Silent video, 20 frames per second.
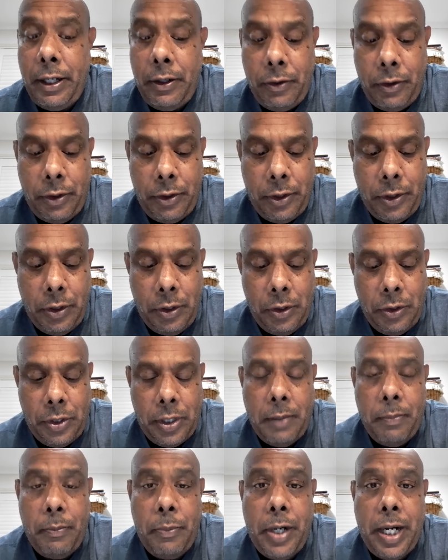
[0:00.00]
controls
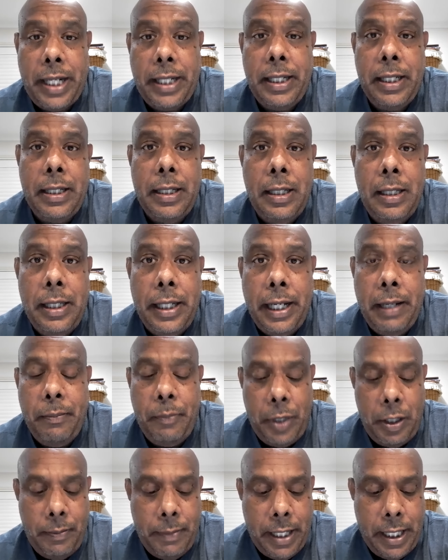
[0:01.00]
are practical,
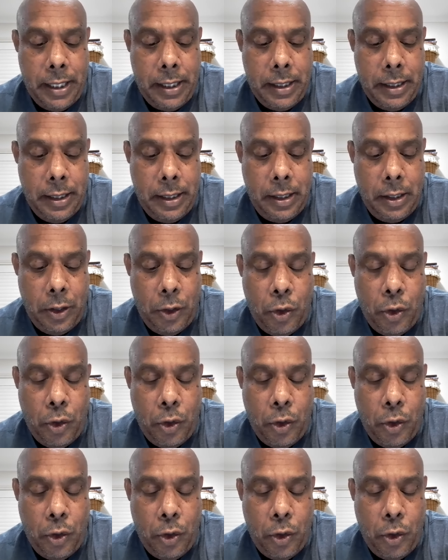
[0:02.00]
implemented,